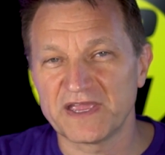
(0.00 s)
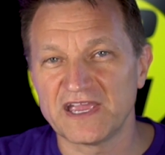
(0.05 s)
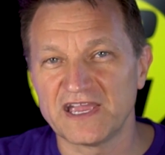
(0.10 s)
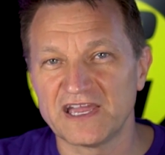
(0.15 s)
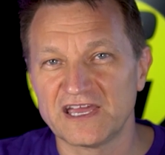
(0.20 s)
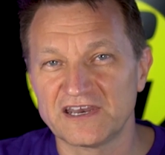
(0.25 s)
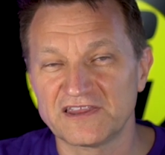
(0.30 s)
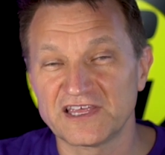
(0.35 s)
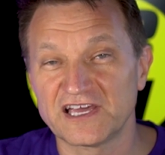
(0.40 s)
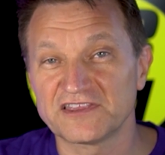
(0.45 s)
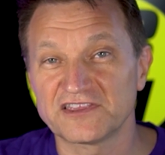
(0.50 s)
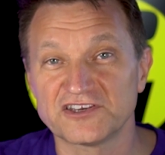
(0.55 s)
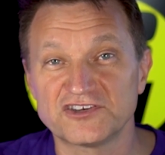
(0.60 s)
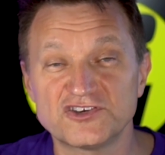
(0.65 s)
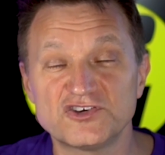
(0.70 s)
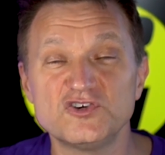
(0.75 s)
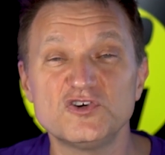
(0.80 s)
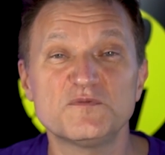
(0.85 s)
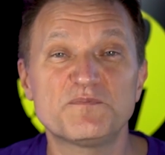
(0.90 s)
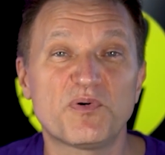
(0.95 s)
and that the
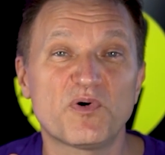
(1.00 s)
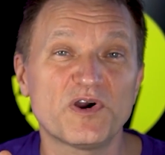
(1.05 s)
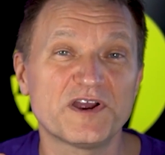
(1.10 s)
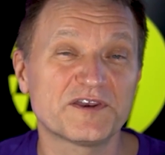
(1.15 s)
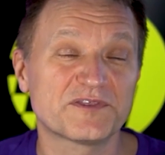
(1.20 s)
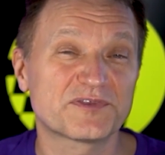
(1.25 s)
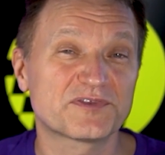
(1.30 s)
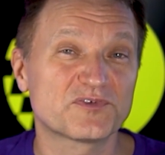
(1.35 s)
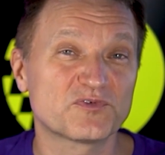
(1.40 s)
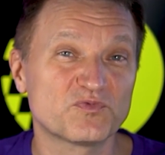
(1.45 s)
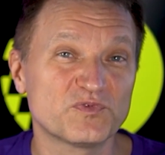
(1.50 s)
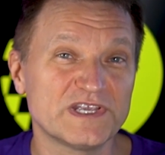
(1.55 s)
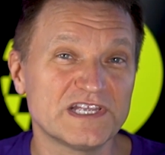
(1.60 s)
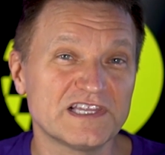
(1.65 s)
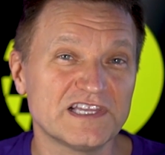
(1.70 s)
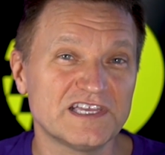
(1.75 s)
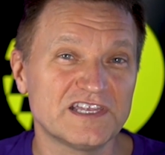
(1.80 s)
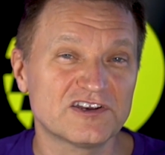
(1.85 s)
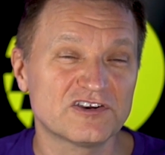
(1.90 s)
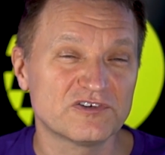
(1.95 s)
2.3
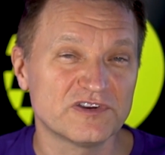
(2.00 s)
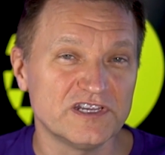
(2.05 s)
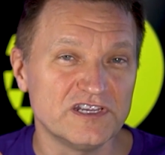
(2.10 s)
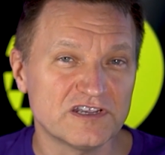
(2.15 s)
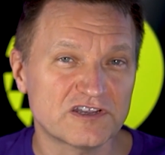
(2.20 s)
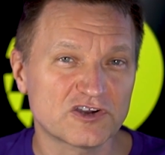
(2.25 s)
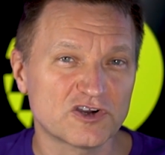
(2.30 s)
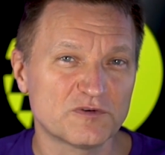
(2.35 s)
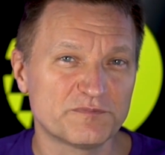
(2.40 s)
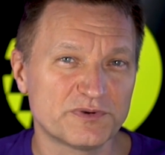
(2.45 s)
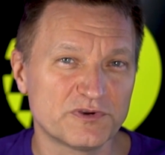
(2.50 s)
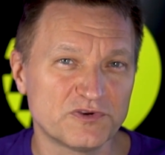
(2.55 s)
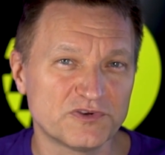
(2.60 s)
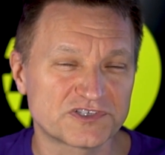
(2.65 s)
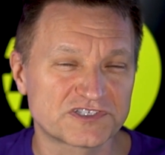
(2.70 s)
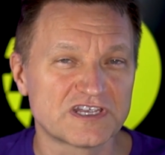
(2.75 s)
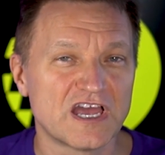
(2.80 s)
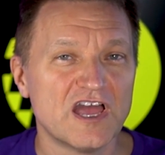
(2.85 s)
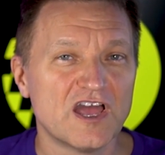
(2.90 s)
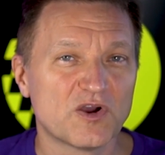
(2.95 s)
liter
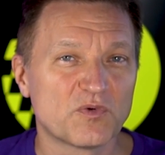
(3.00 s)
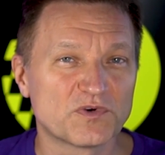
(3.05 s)
EcoBoost